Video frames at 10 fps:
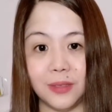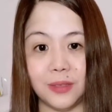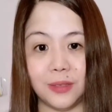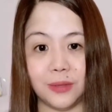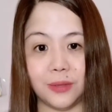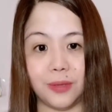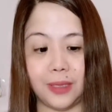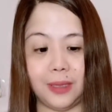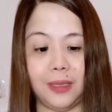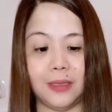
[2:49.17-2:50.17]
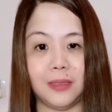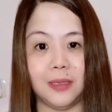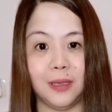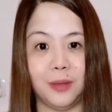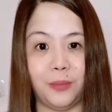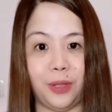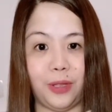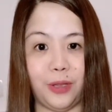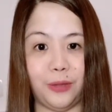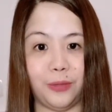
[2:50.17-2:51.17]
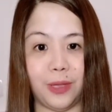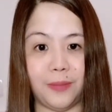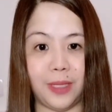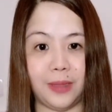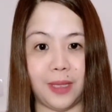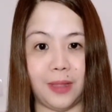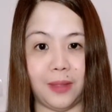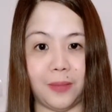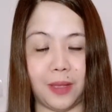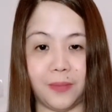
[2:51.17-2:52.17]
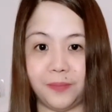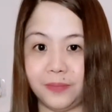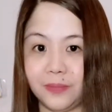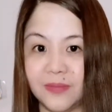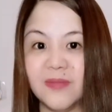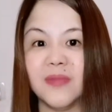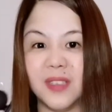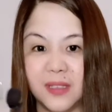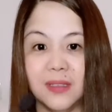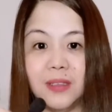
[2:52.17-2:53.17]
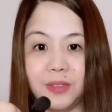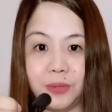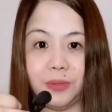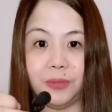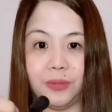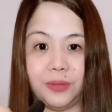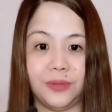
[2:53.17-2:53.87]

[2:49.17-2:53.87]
So, at least, pwede niyong gamitin, di ba? So good.